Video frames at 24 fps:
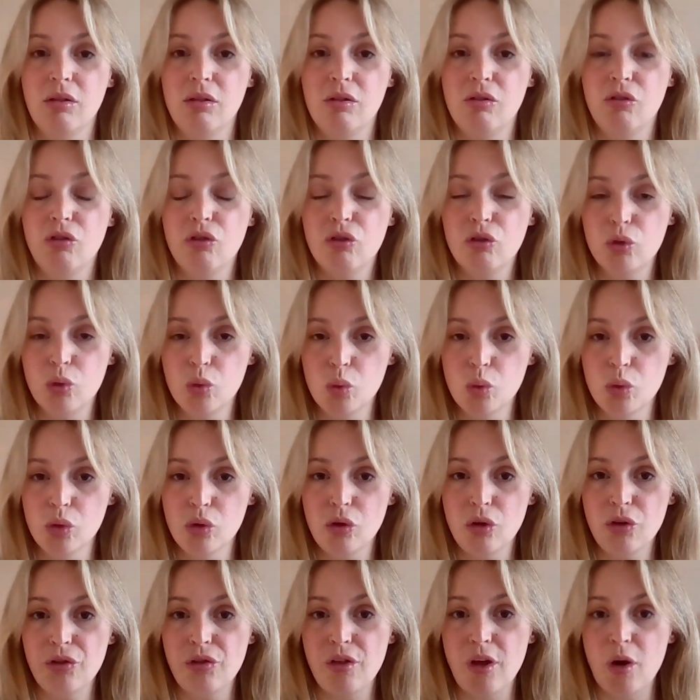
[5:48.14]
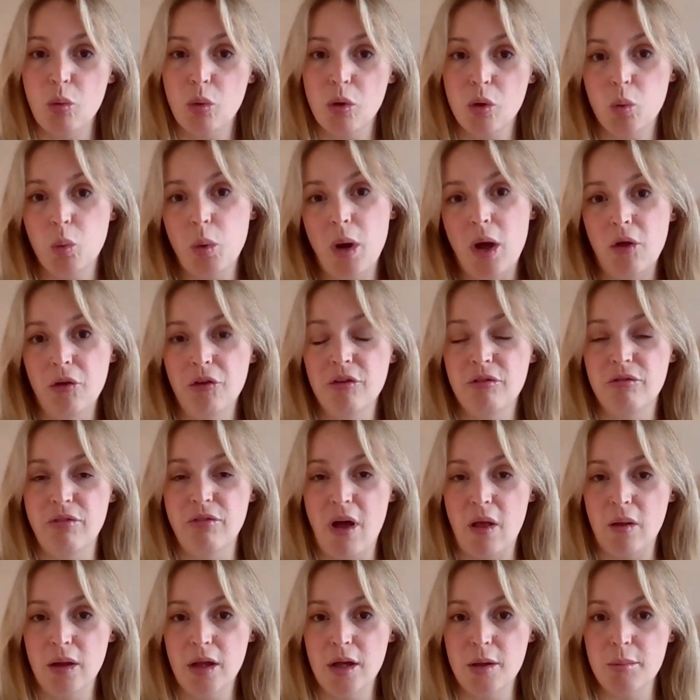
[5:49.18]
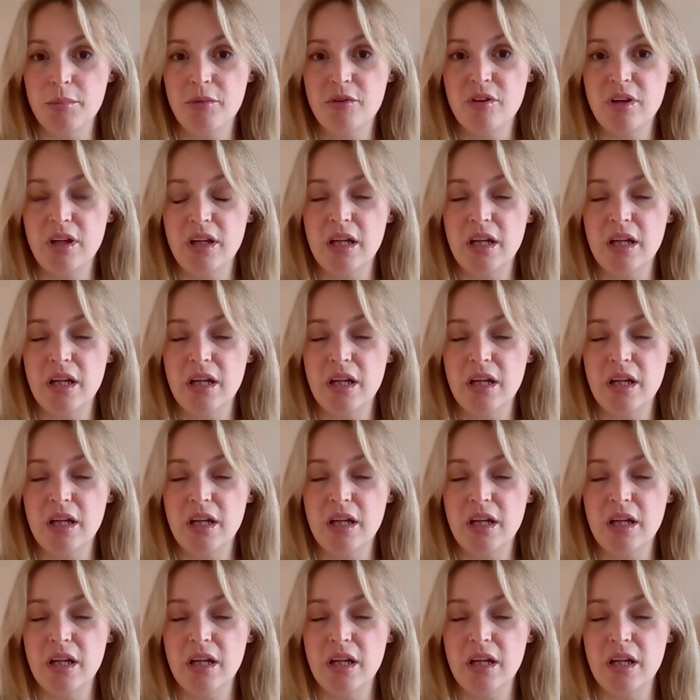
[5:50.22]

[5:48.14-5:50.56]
schools that were well developed